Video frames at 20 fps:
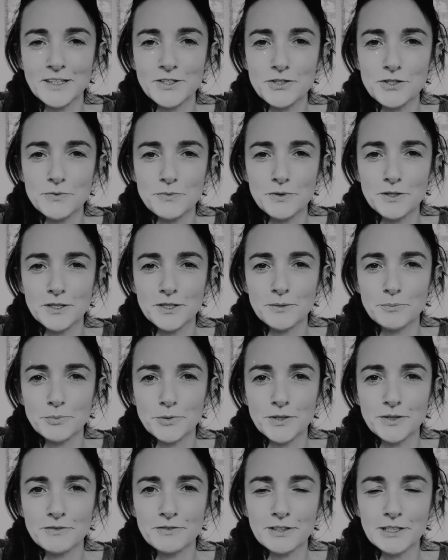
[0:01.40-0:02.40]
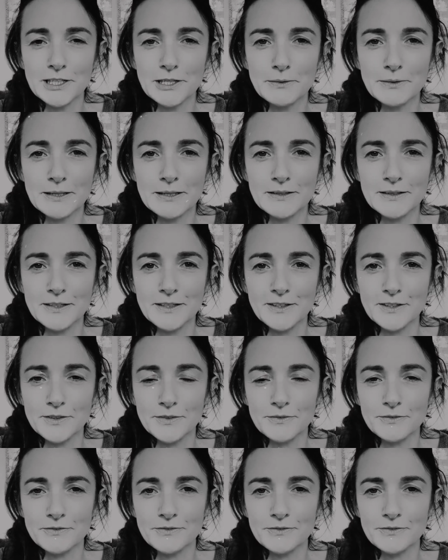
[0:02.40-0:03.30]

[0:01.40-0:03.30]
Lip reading: I just want to put a video out there